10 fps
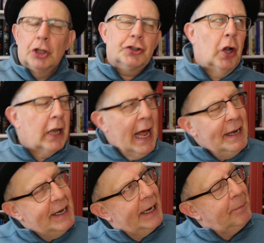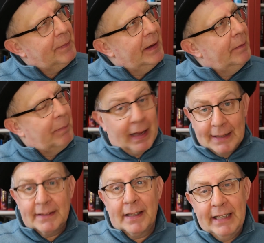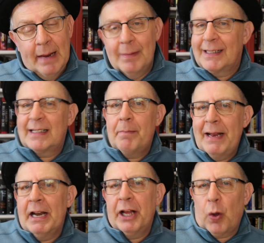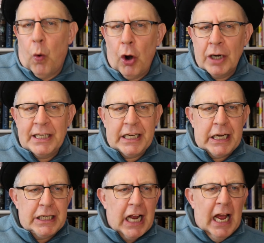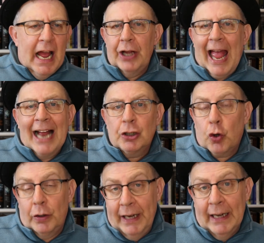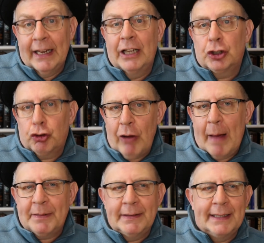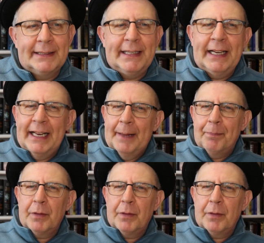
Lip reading: So London, because of the demons, is immediately quarantined, and Cordelia is trapped in the city.